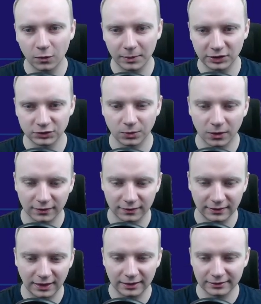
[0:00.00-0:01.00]
much worse
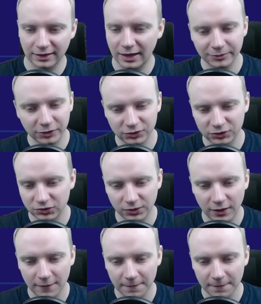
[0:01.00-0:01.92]
that I'm not sure.